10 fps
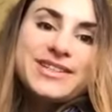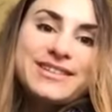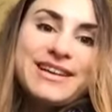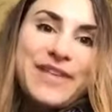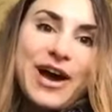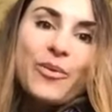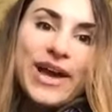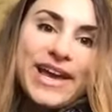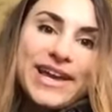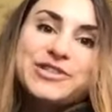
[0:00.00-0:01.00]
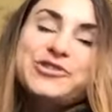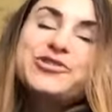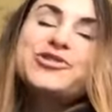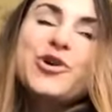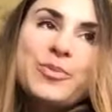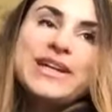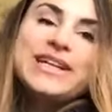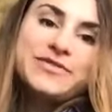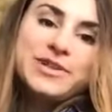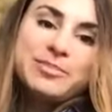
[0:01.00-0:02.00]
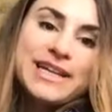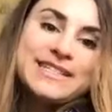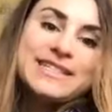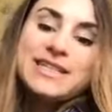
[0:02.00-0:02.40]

in that way in so many different places.